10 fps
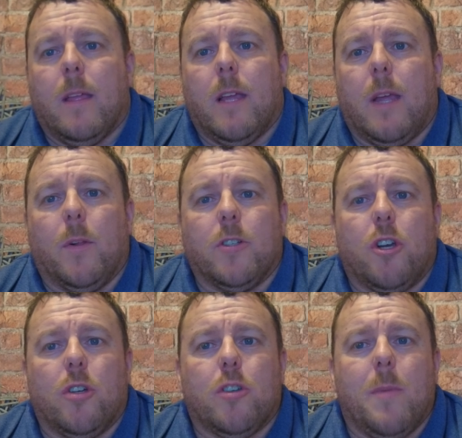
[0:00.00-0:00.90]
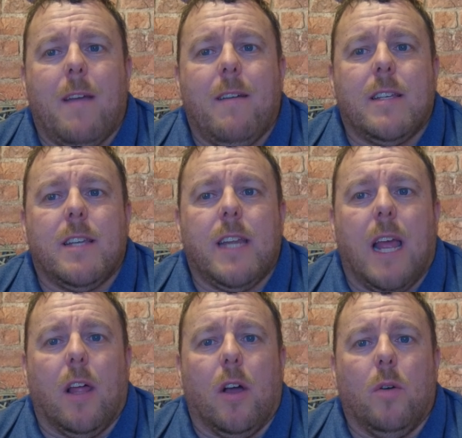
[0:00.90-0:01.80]
It will show some areas in
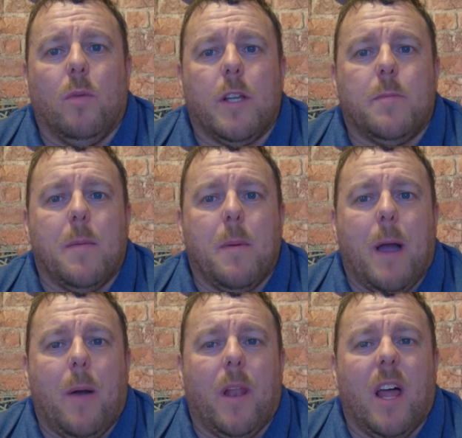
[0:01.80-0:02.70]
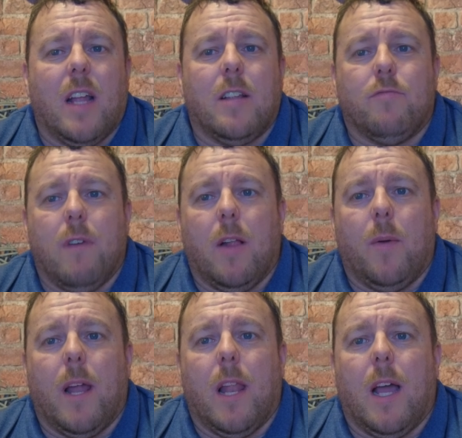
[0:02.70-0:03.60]
yellow, which may be power lines,
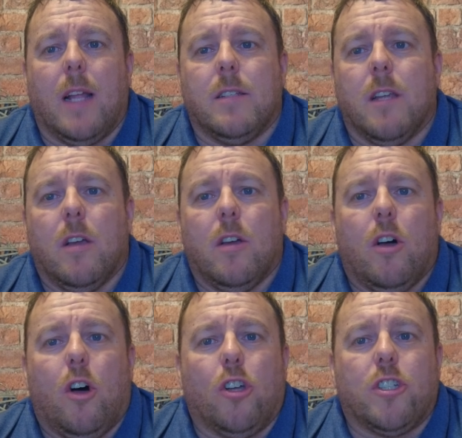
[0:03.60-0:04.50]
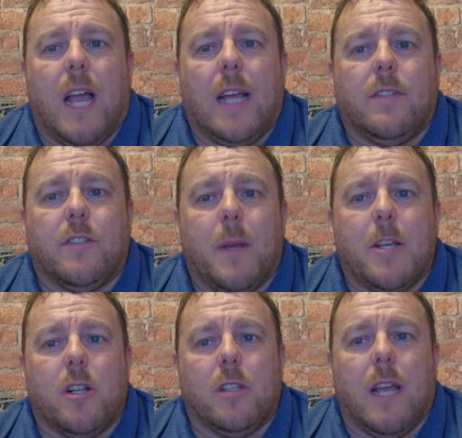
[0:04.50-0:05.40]
railway lines or sites of
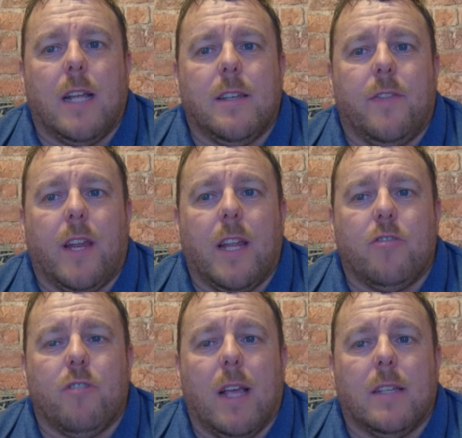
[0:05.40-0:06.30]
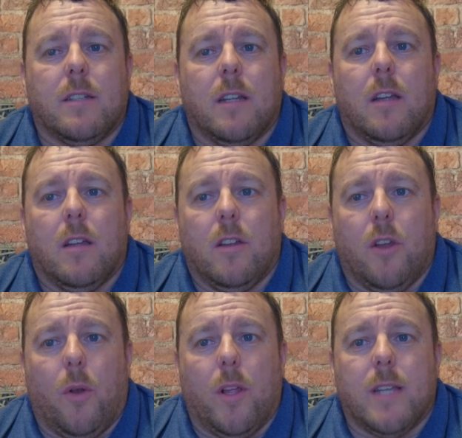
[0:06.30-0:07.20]
special scientific interest,
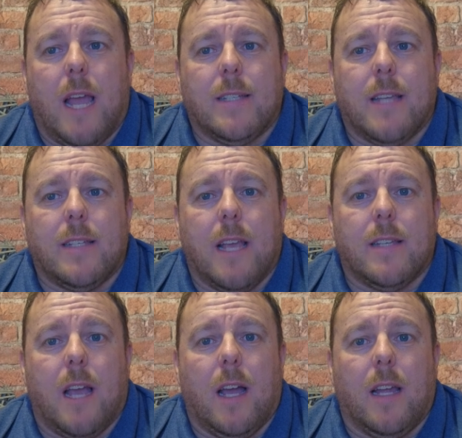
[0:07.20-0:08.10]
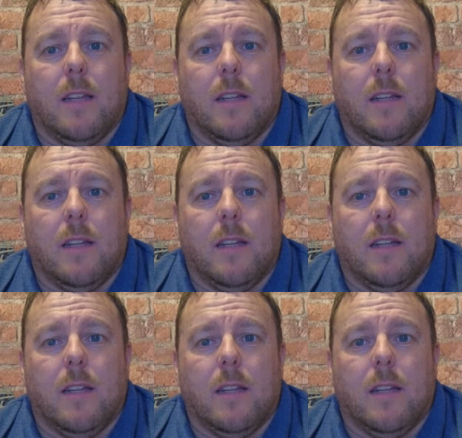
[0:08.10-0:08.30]
known as SSSI.